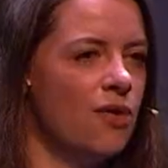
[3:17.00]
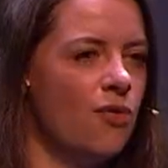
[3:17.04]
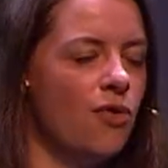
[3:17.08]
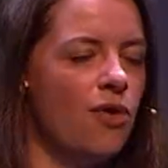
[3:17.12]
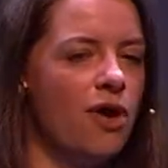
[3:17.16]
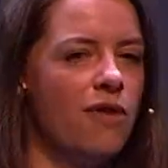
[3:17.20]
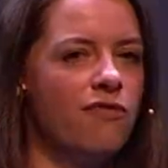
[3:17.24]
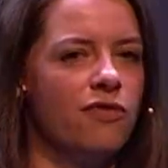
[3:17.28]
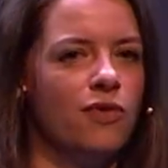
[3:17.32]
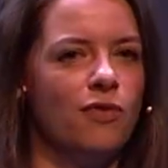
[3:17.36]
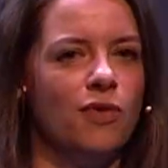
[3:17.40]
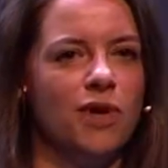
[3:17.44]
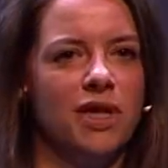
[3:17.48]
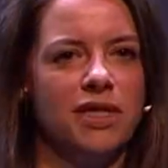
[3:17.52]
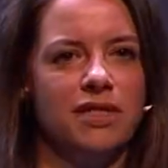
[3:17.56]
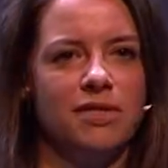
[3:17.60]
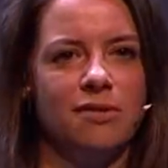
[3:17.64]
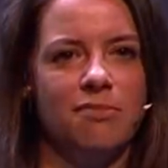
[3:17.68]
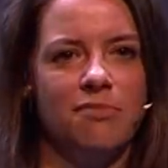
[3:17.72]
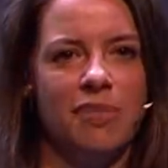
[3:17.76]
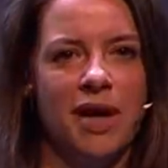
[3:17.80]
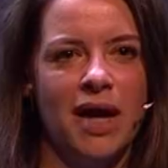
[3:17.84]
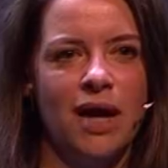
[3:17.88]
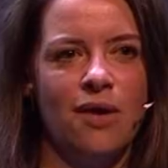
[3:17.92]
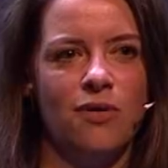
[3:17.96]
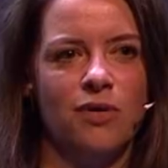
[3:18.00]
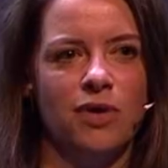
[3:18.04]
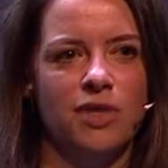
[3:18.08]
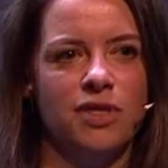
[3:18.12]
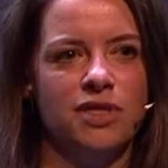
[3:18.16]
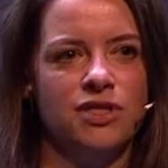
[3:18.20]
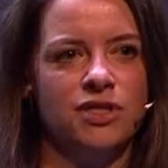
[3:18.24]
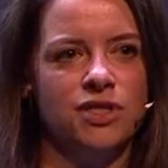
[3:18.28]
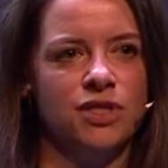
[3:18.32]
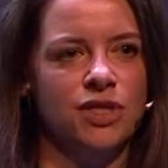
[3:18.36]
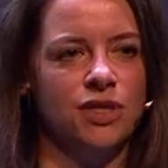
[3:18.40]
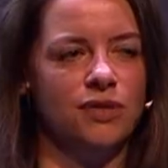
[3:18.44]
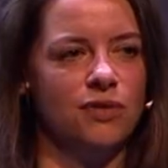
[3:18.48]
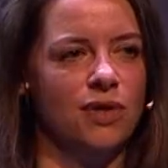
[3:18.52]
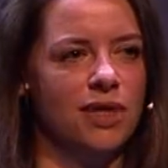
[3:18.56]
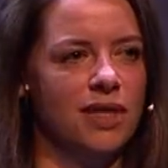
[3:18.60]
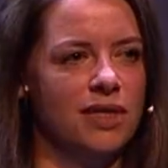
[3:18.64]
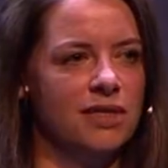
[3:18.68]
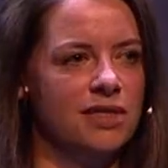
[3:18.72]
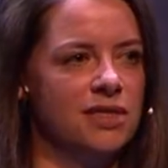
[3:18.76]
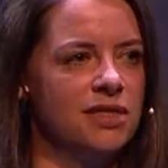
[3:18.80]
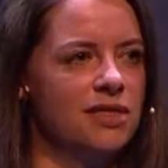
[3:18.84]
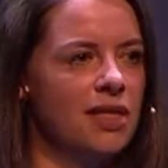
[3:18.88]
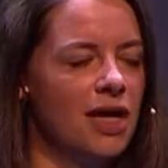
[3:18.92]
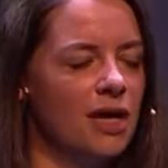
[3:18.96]
where everyone is empowered to
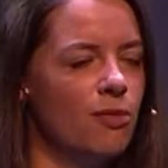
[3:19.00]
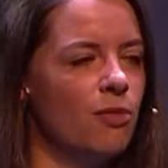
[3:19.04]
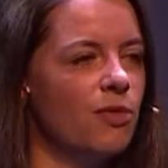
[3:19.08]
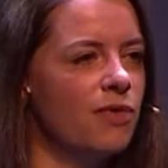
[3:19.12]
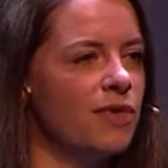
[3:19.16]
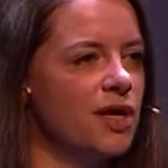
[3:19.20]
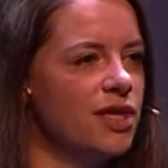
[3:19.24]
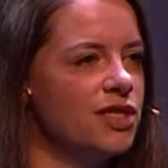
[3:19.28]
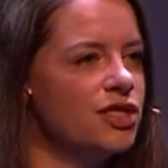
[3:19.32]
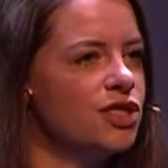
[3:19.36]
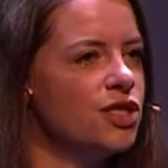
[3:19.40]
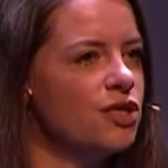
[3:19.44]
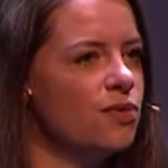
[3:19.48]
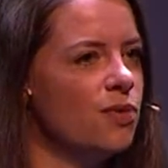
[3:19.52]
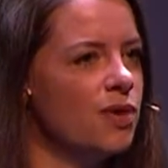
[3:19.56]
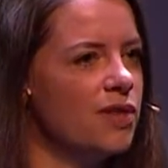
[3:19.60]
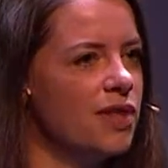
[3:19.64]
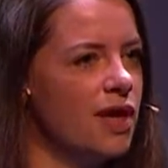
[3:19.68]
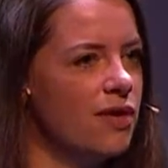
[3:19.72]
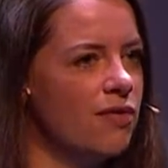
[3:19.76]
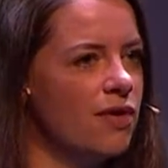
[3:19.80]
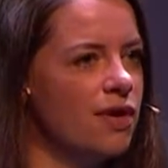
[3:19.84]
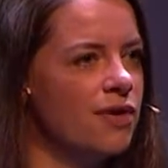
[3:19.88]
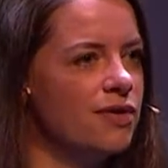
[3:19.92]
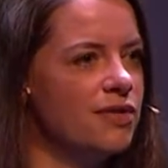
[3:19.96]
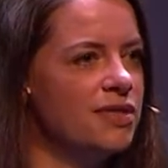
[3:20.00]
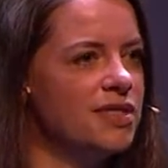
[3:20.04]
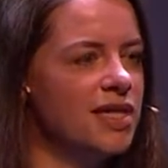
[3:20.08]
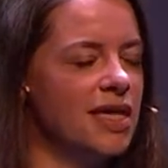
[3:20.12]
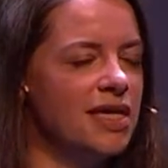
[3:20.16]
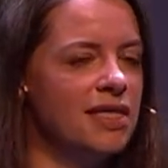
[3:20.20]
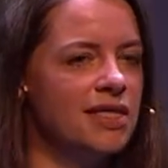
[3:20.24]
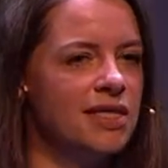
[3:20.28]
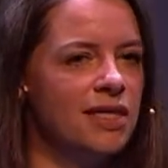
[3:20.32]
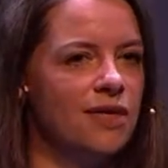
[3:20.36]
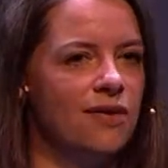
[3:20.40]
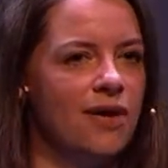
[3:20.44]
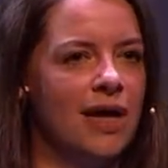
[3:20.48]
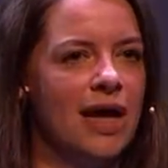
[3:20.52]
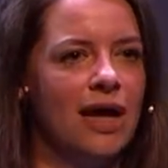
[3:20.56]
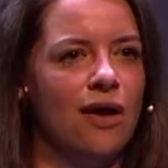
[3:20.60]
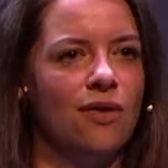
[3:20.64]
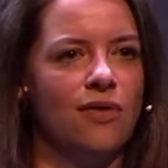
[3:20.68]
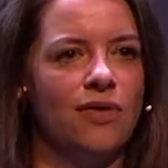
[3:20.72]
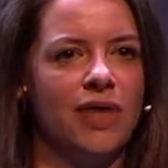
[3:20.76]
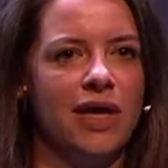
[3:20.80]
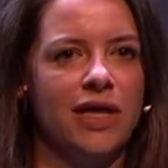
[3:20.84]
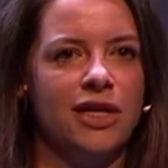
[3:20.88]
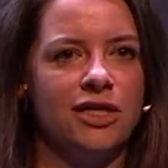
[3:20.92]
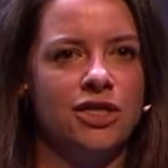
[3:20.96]
decide what they do with their own data and how
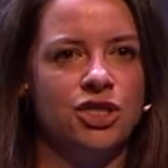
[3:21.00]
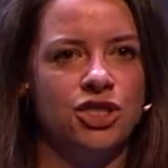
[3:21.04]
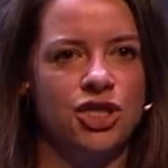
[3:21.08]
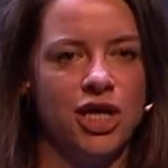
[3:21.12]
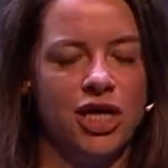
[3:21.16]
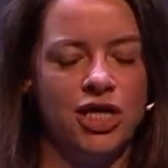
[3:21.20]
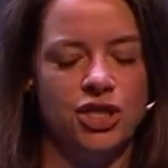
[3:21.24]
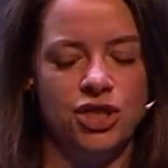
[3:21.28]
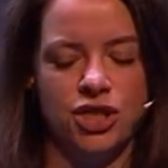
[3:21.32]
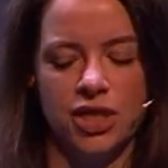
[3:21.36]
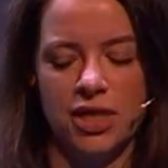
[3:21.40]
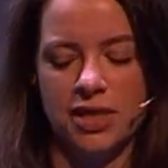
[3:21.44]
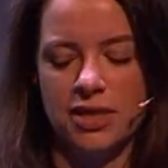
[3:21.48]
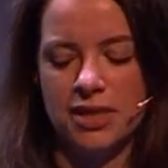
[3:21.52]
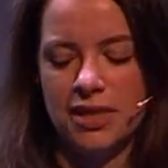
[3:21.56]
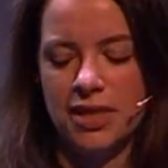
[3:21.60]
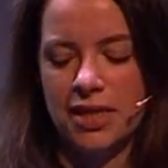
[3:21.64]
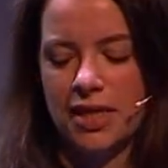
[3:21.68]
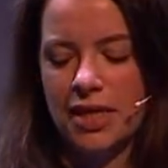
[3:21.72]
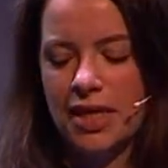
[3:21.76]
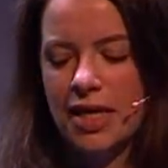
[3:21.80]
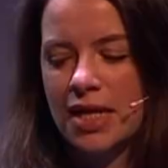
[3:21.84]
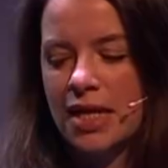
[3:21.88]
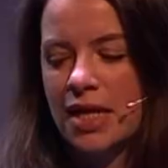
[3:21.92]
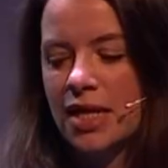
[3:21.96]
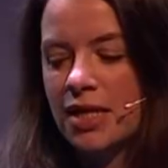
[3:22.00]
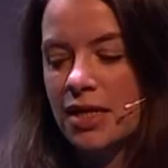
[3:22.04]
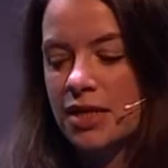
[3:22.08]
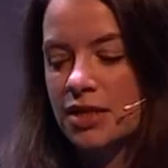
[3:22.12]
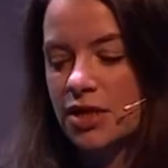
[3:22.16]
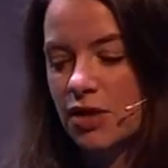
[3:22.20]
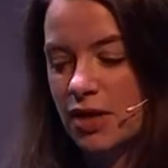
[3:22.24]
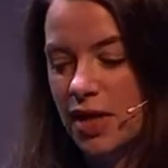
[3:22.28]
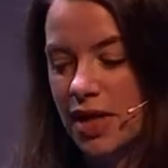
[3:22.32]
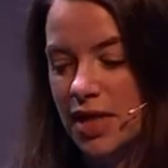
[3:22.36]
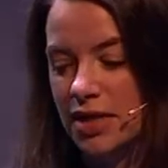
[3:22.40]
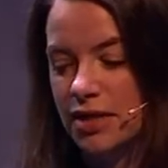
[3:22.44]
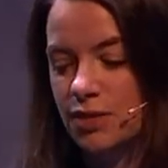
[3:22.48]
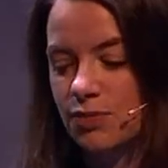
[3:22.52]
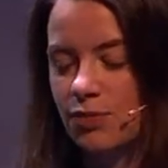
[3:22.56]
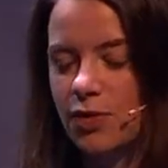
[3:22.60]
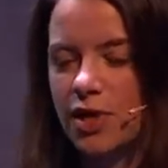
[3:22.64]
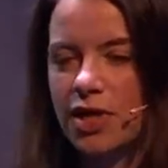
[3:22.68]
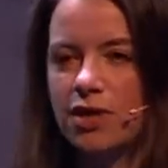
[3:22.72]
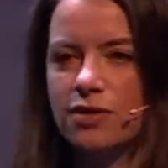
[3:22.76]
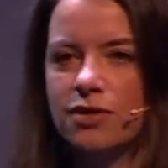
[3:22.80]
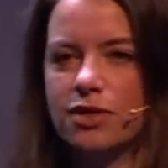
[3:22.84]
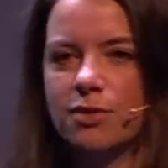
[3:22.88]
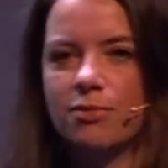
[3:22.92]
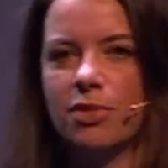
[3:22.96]
they exchange it? So yes, we
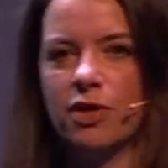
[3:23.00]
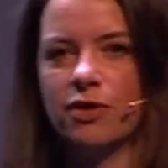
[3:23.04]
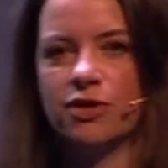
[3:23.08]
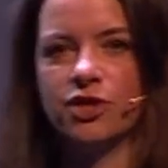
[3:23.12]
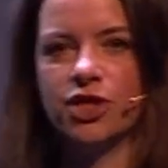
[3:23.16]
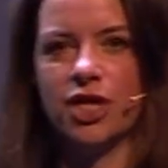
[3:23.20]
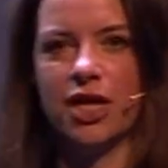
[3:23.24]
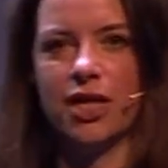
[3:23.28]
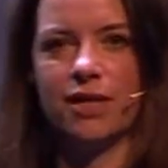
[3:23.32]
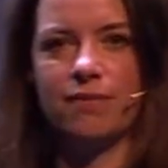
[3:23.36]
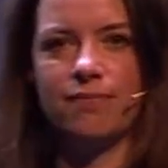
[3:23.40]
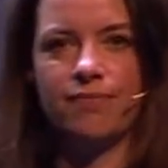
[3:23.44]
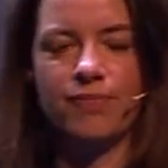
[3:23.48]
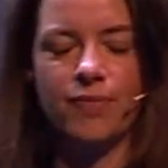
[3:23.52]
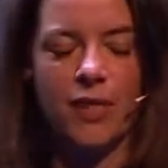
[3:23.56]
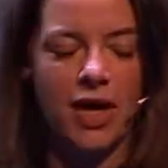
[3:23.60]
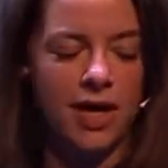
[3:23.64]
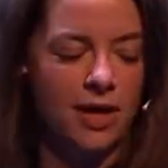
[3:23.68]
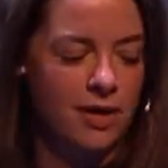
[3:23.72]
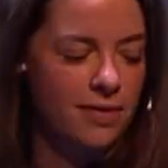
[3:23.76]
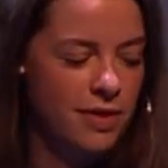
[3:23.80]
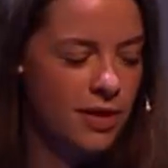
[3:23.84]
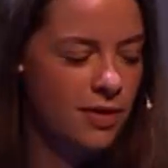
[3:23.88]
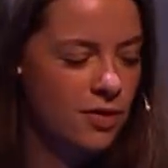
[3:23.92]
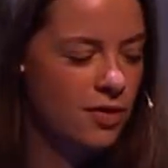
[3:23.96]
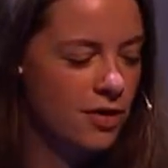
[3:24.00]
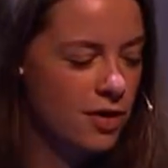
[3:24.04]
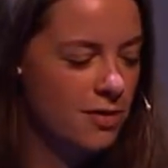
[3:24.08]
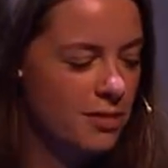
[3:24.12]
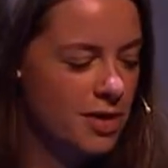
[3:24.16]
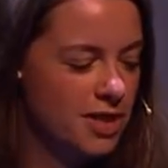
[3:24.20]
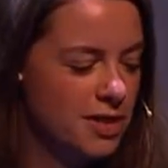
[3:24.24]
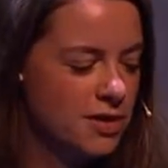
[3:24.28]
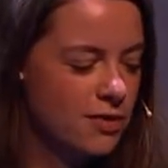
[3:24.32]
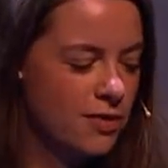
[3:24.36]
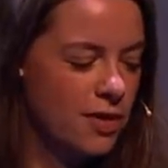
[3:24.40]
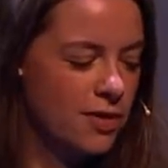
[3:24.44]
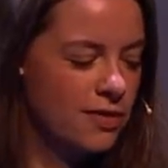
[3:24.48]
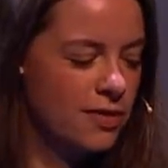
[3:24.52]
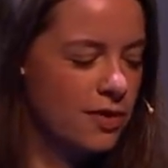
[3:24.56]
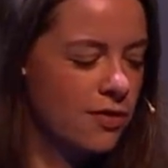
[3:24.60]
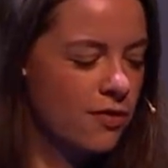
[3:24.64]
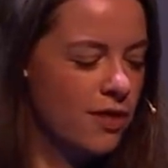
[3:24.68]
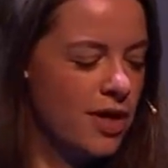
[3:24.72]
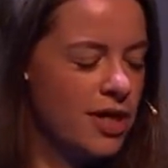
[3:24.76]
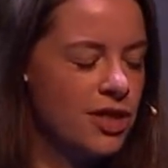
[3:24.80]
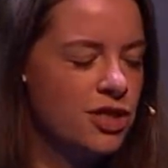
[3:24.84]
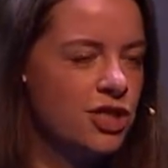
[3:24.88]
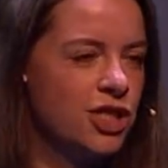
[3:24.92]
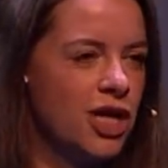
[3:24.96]
use a blockchain. The Economist quote, the
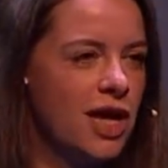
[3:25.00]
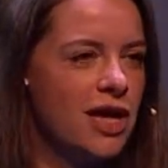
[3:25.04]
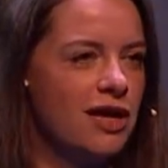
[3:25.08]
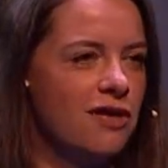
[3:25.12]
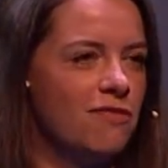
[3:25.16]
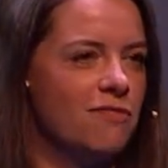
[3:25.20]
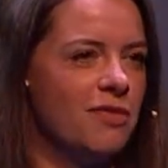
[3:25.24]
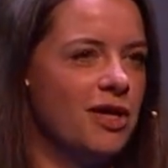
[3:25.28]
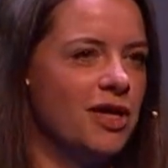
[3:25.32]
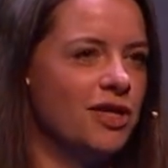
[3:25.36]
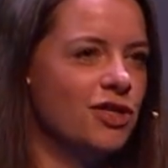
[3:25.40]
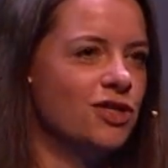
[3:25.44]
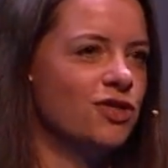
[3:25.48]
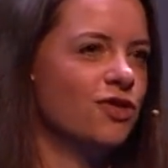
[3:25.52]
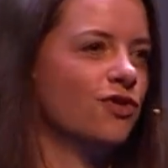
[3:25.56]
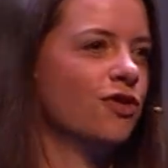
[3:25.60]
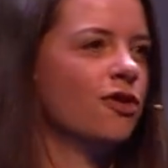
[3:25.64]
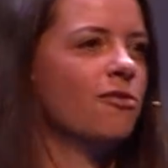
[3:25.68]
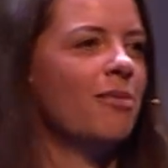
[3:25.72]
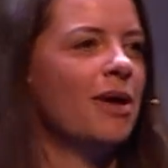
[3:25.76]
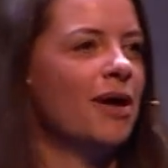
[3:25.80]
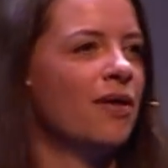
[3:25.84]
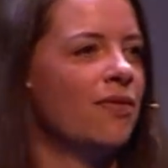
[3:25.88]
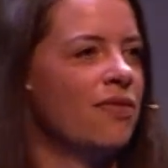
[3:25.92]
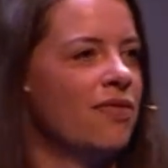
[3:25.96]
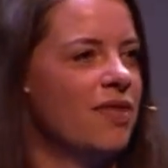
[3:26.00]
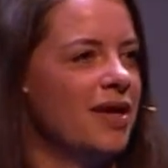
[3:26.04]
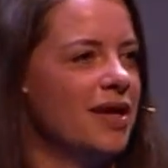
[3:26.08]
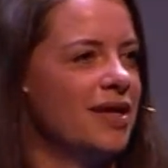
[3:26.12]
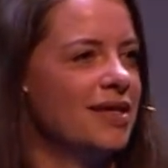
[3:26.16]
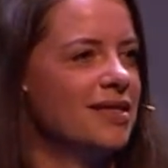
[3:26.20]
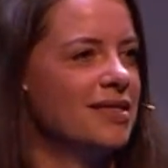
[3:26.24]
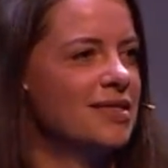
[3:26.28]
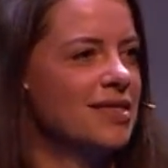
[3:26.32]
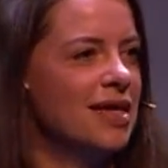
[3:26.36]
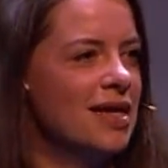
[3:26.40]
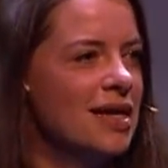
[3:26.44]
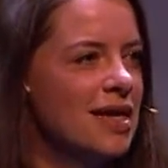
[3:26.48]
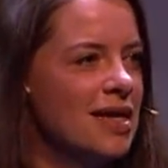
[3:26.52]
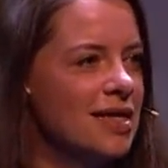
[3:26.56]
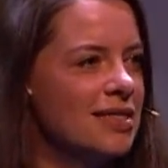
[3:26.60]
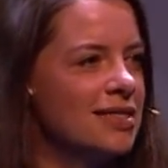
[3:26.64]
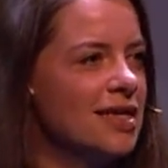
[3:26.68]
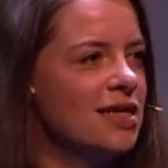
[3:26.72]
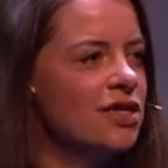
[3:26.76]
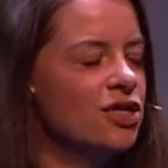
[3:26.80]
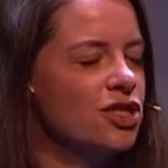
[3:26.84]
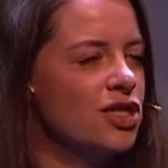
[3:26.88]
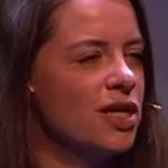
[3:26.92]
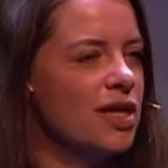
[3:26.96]
great chain of being sure about things.
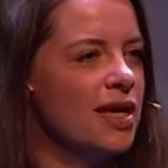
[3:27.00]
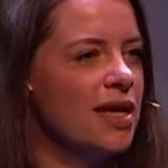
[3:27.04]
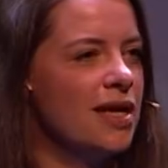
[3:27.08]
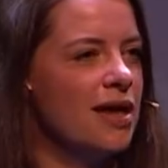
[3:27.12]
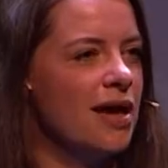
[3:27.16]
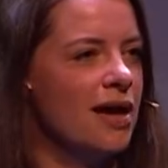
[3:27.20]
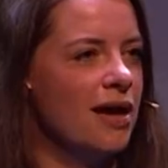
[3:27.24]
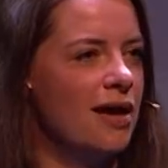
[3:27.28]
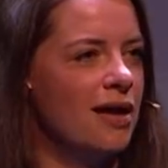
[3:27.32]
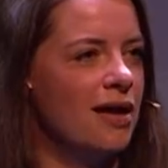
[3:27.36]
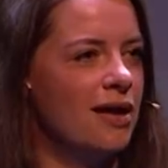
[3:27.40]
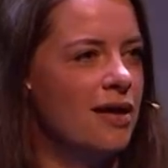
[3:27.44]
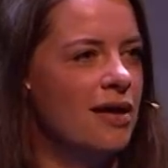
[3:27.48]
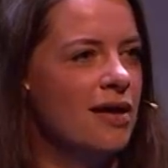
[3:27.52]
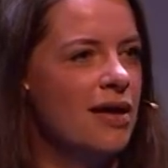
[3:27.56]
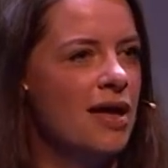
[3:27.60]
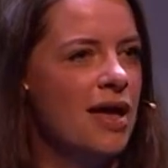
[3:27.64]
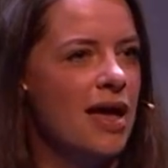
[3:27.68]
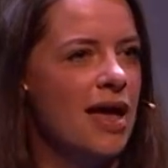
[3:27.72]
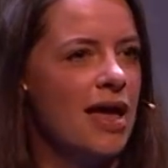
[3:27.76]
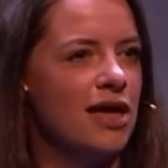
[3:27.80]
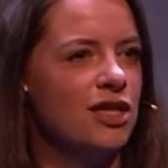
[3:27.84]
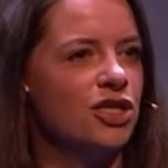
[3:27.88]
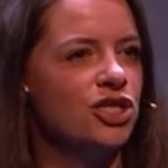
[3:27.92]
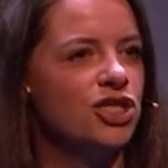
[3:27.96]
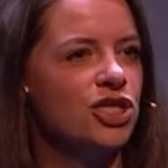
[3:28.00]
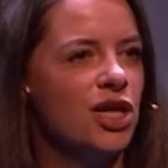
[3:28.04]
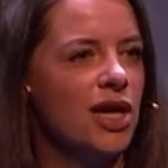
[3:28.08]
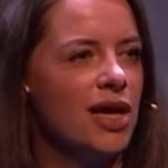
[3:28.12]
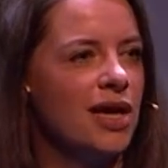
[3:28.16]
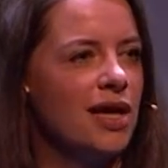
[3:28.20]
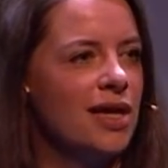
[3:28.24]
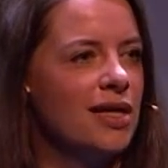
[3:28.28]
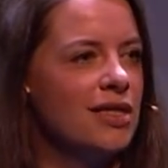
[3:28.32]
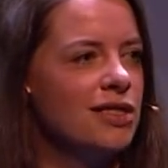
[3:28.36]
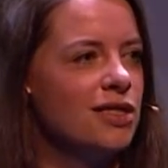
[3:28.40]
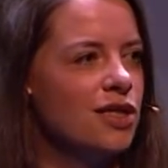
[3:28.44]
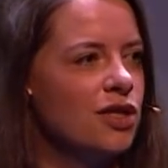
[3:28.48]
Essentially, a shared